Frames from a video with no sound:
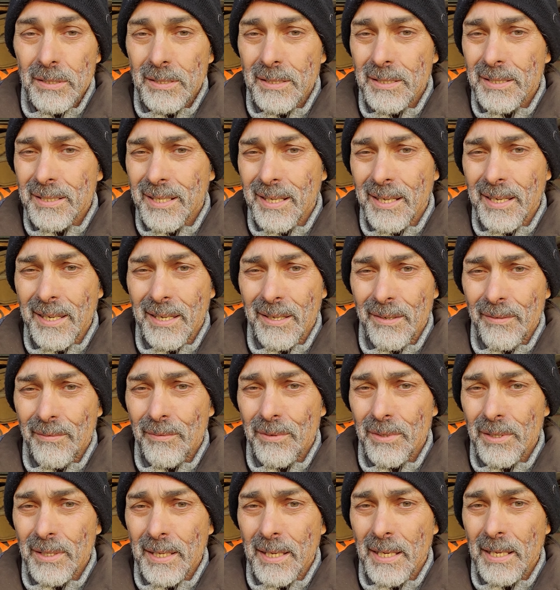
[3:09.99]
And this guy
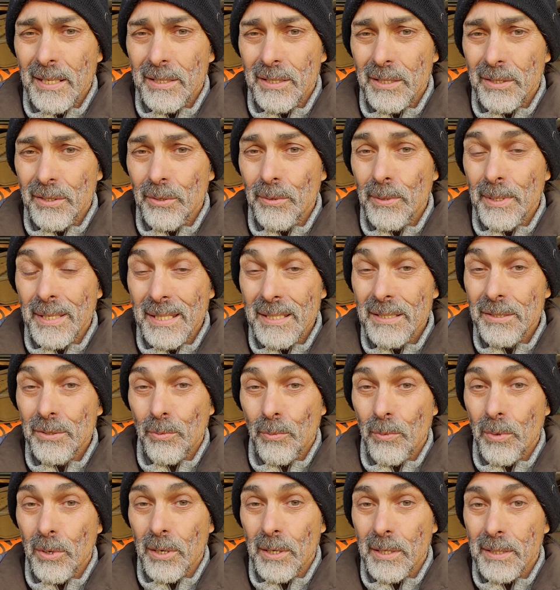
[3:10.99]
really had to do his
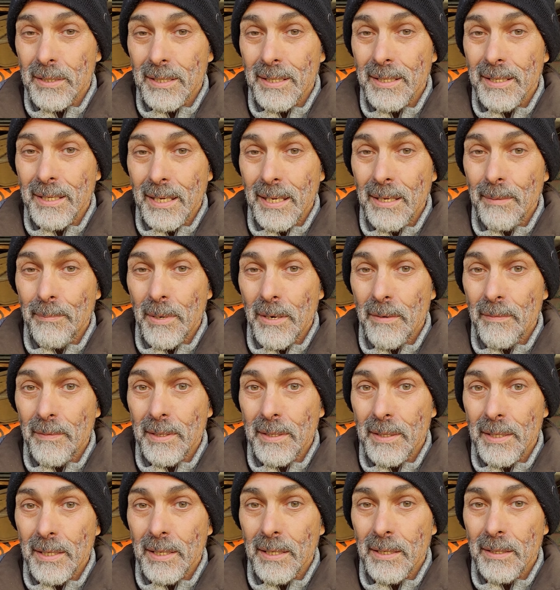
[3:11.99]
work to keep
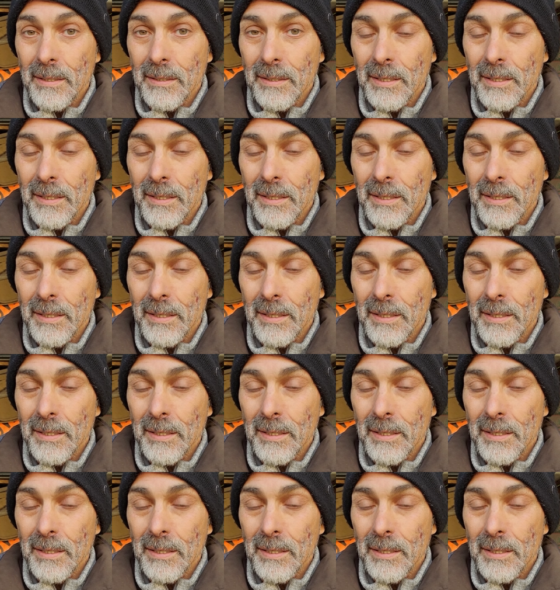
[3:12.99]
everything,